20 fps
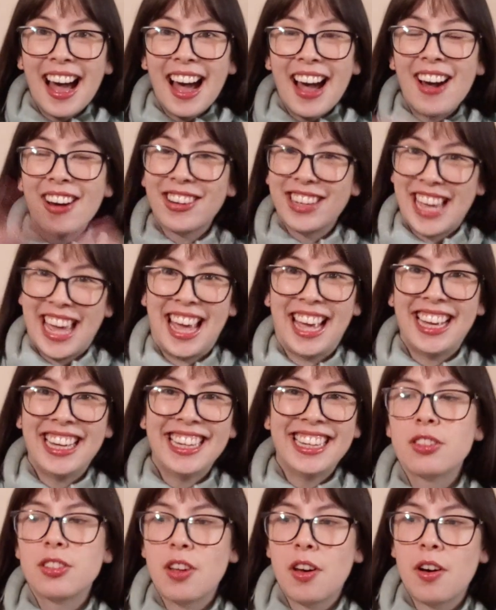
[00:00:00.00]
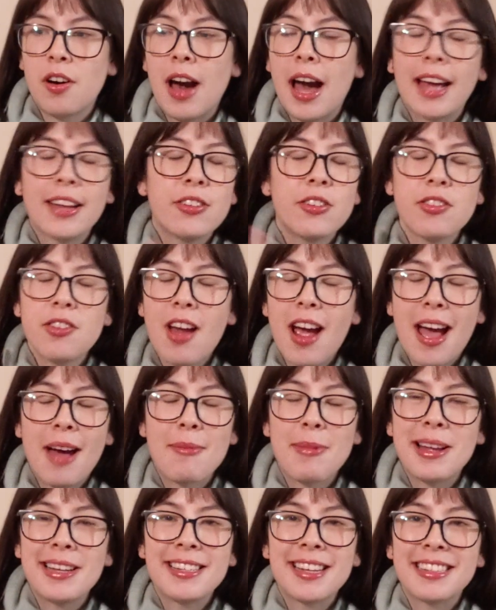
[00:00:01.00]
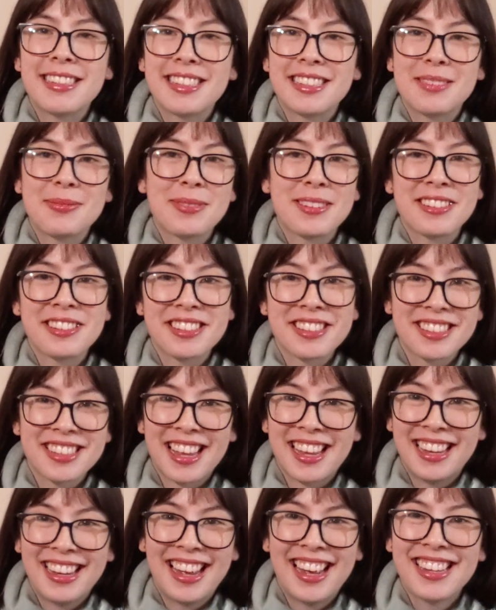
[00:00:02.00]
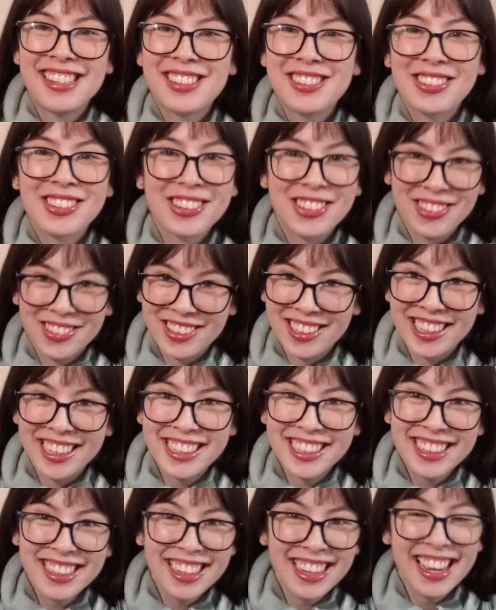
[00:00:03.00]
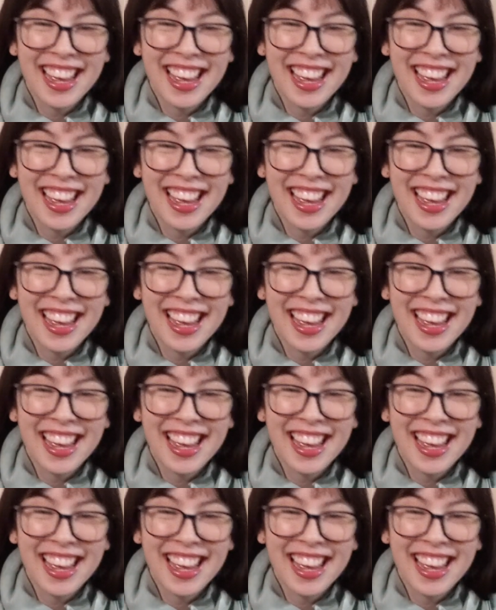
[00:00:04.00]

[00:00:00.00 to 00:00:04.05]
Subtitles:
Okay, so I don't know how many days it's been since I last recorded.